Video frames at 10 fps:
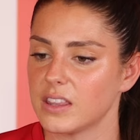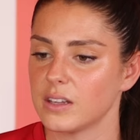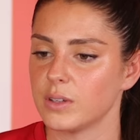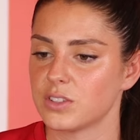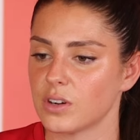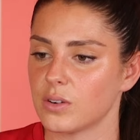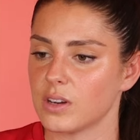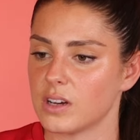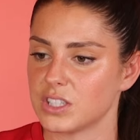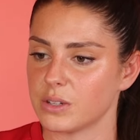I think we struggled
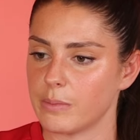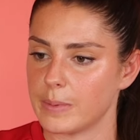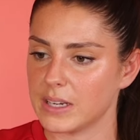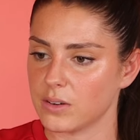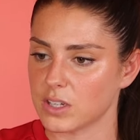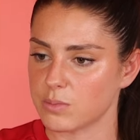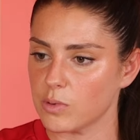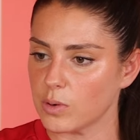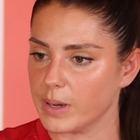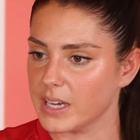last year when played on a
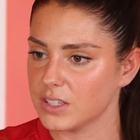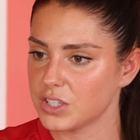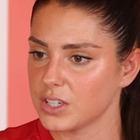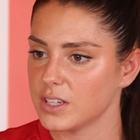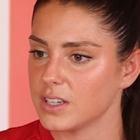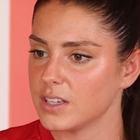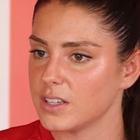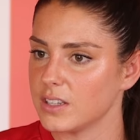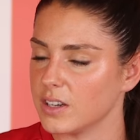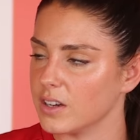smaller pitch.
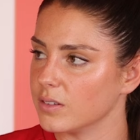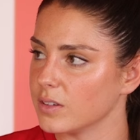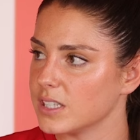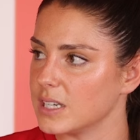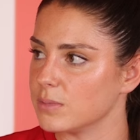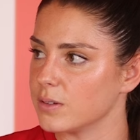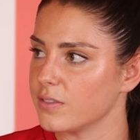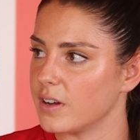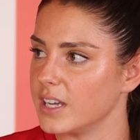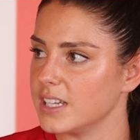You know, teams
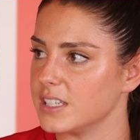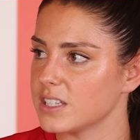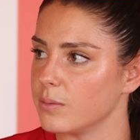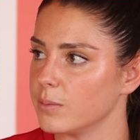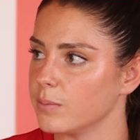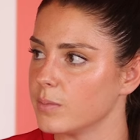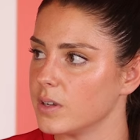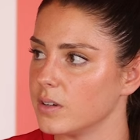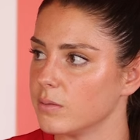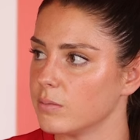found it easy to come
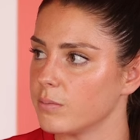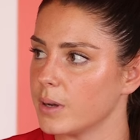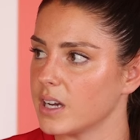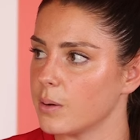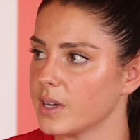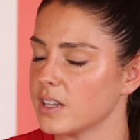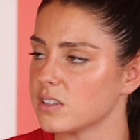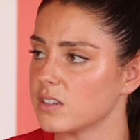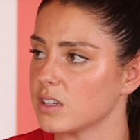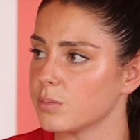and bank up
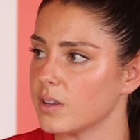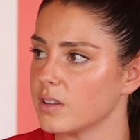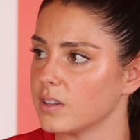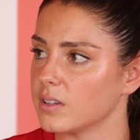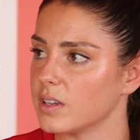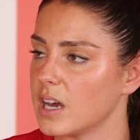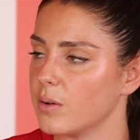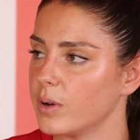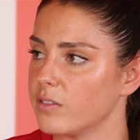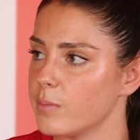against us. But I think
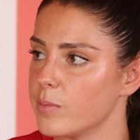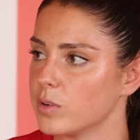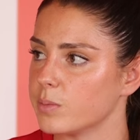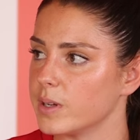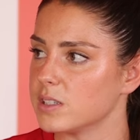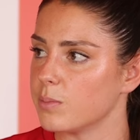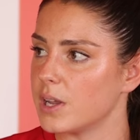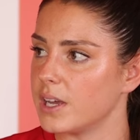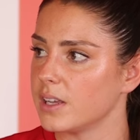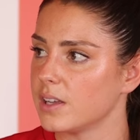now we have a bit more space to
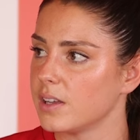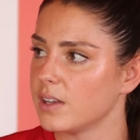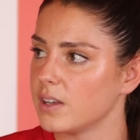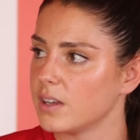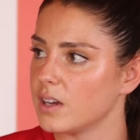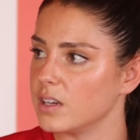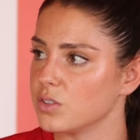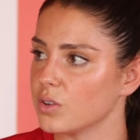play and